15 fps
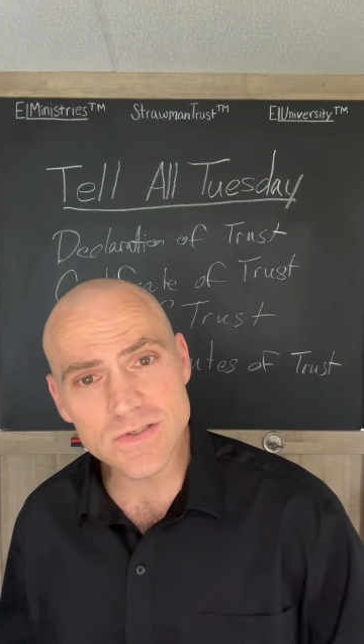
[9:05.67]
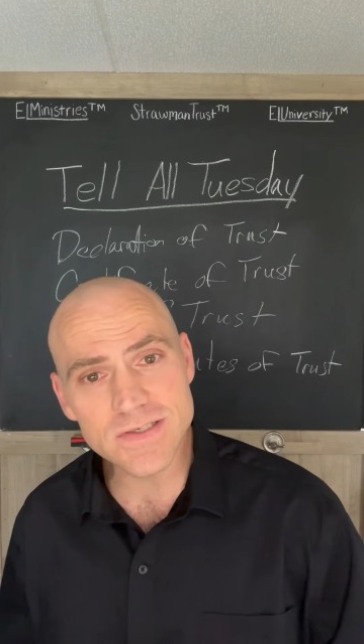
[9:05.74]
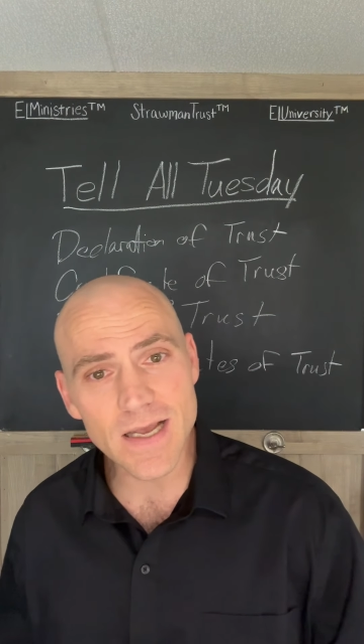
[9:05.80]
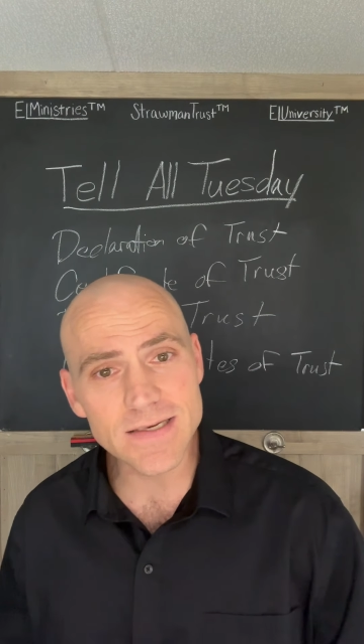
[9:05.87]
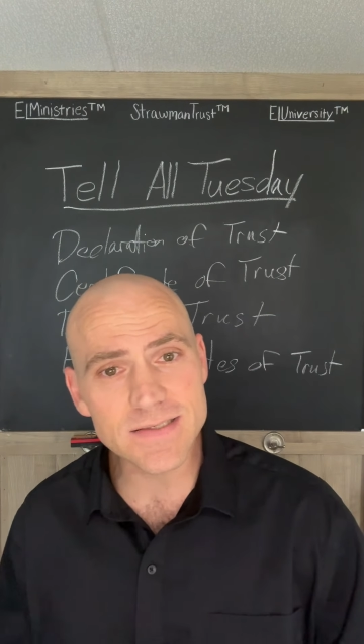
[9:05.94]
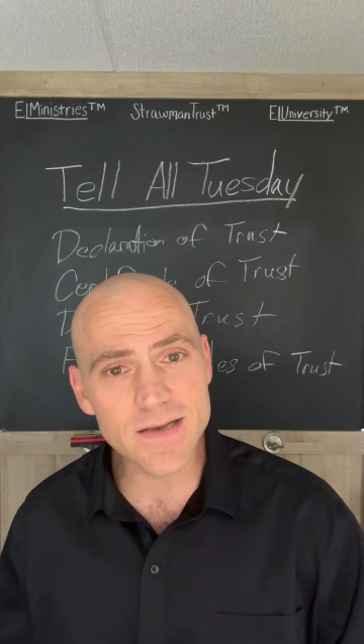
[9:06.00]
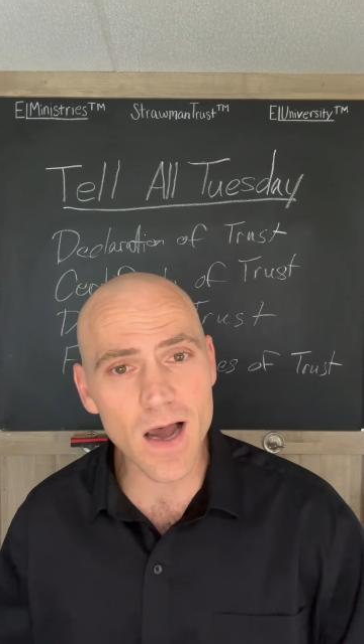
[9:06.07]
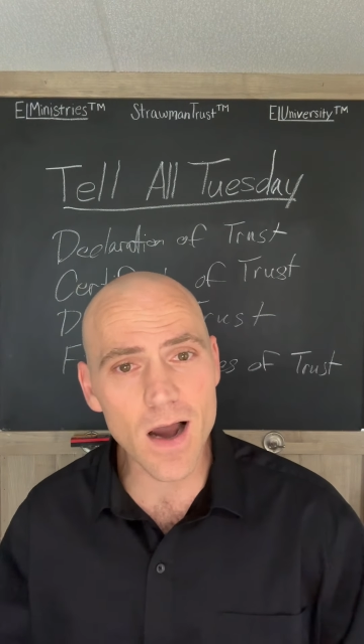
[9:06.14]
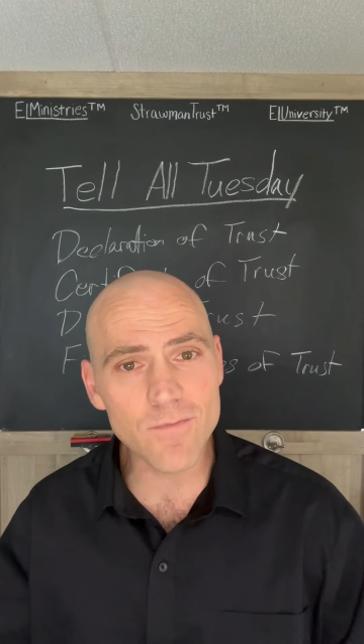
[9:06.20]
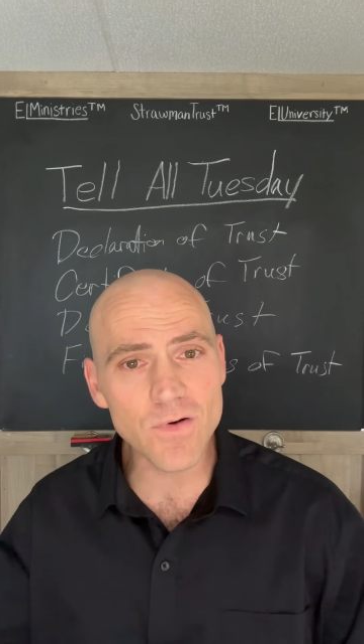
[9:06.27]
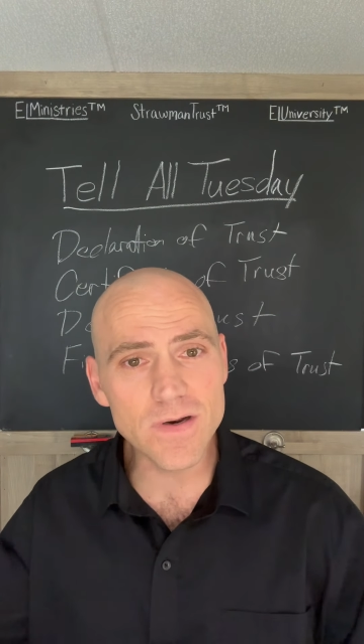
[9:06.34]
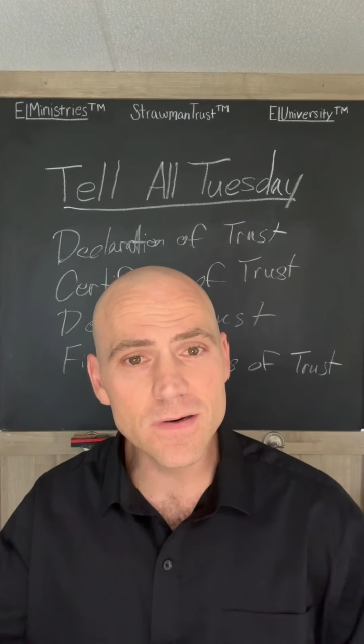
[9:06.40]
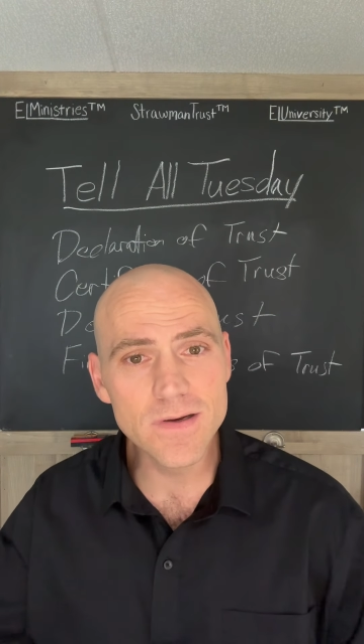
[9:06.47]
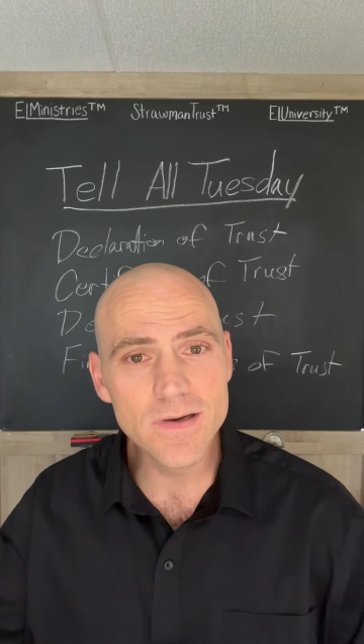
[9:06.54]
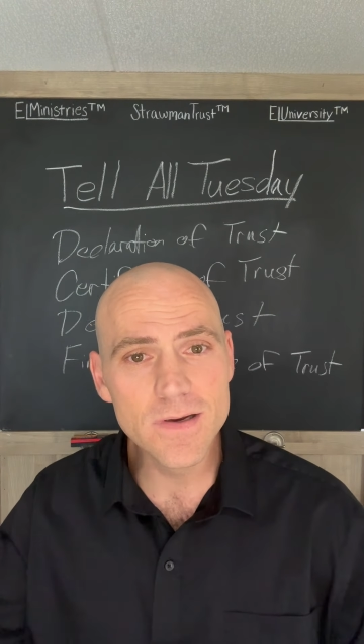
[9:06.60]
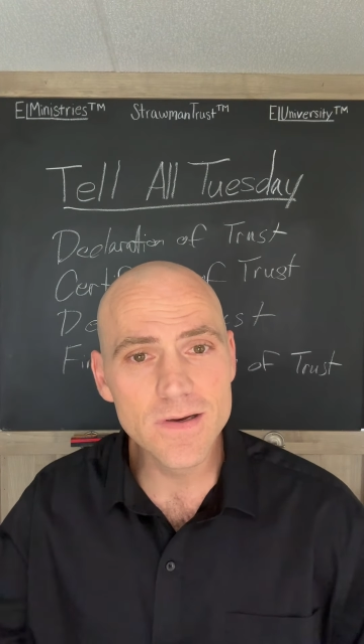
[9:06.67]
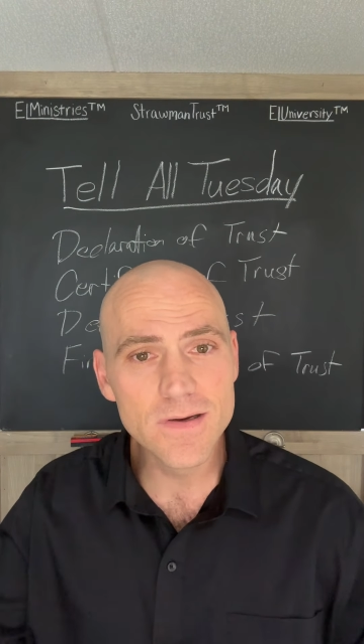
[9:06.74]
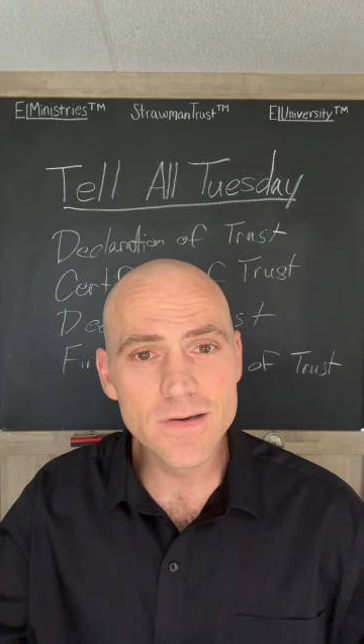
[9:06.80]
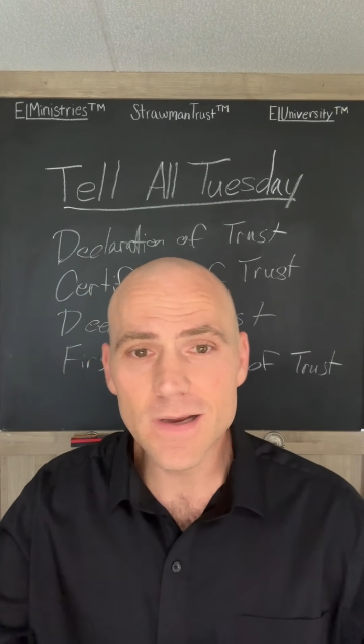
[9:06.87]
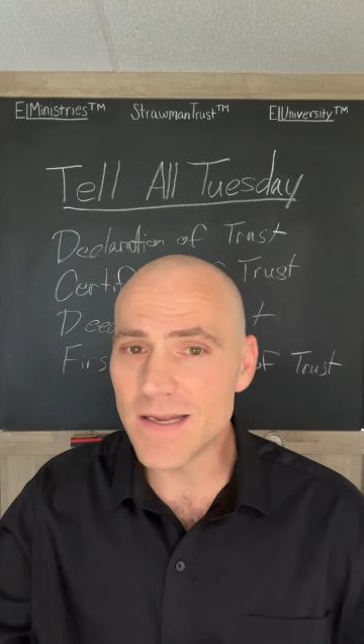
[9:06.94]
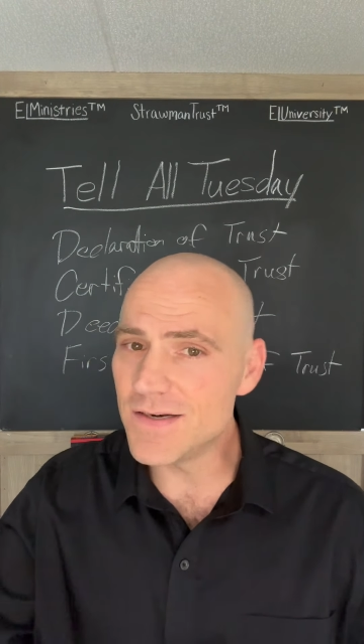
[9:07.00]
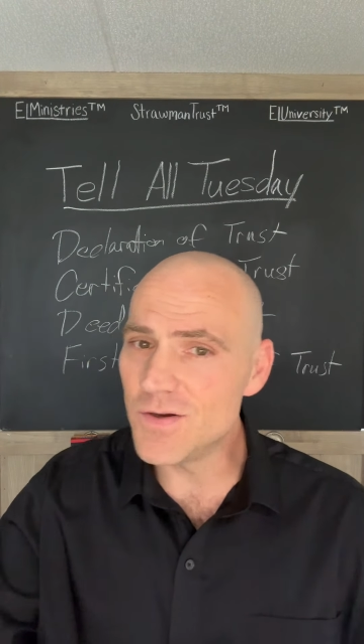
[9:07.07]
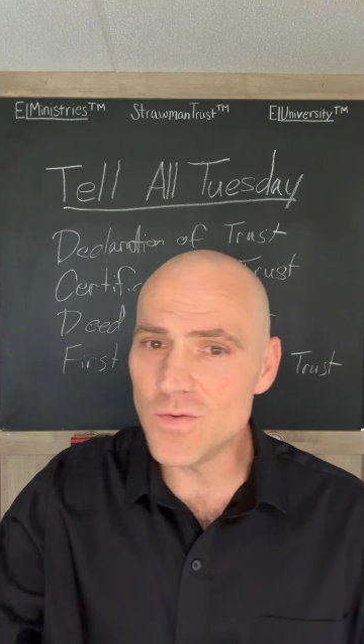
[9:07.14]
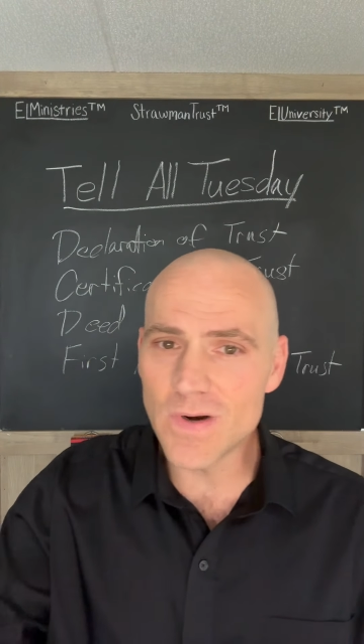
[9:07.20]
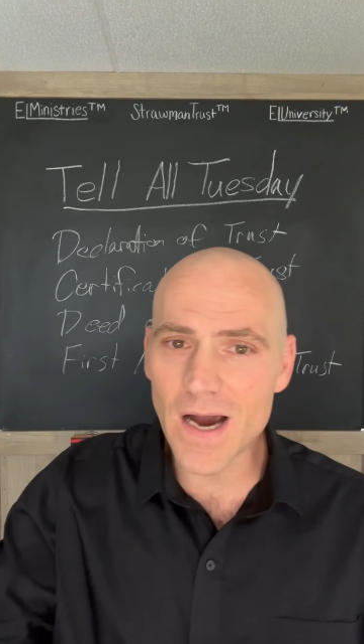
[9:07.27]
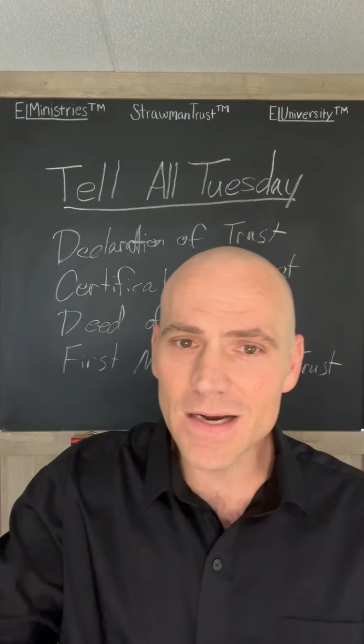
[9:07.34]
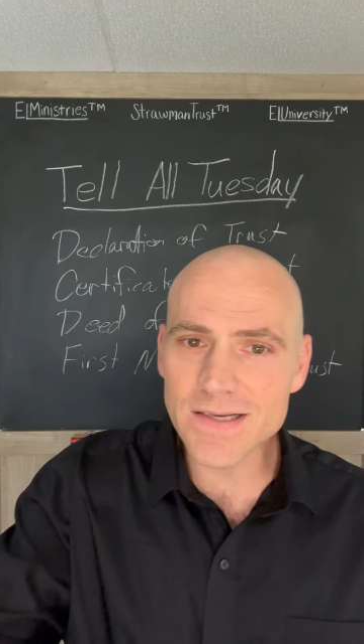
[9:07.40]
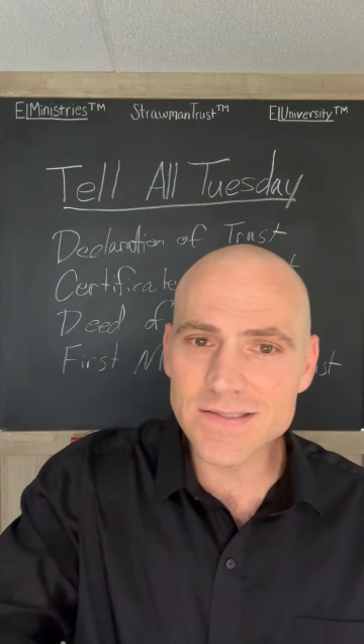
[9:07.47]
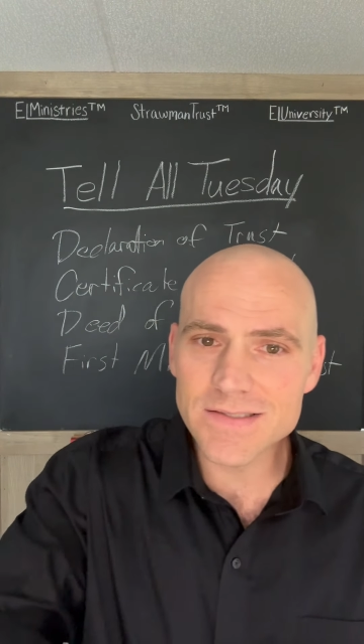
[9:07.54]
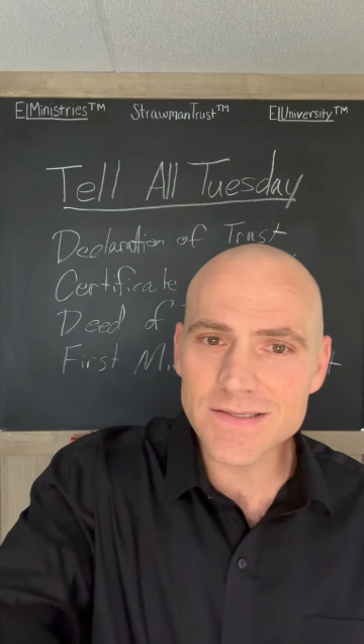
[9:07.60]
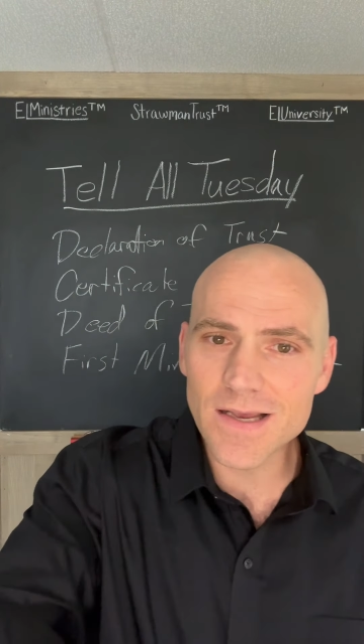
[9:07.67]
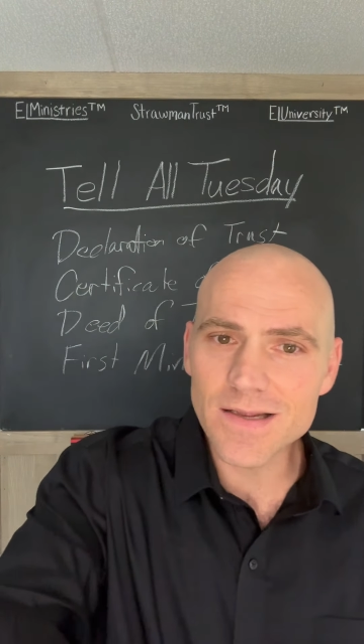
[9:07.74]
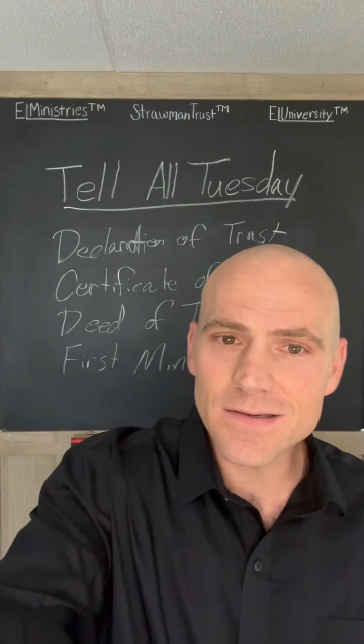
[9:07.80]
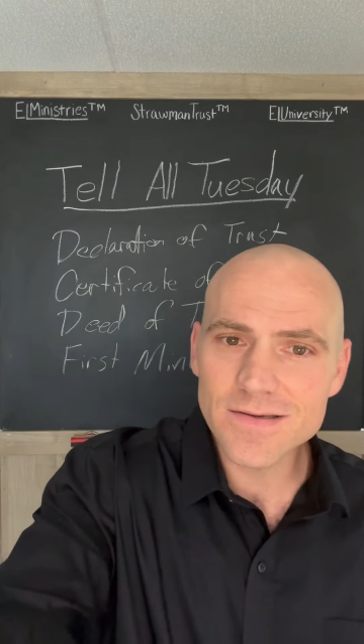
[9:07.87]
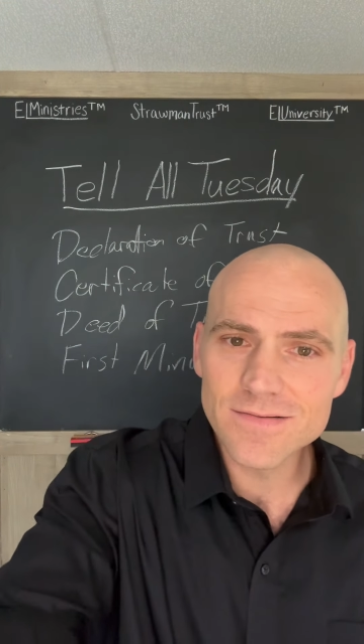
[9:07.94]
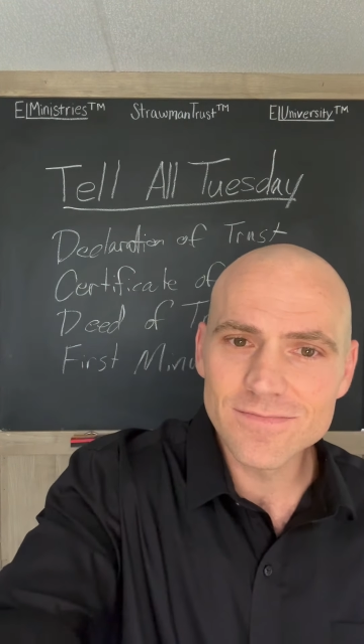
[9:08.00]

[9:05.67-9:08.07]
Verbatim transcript: stay sovereign, and do not consent.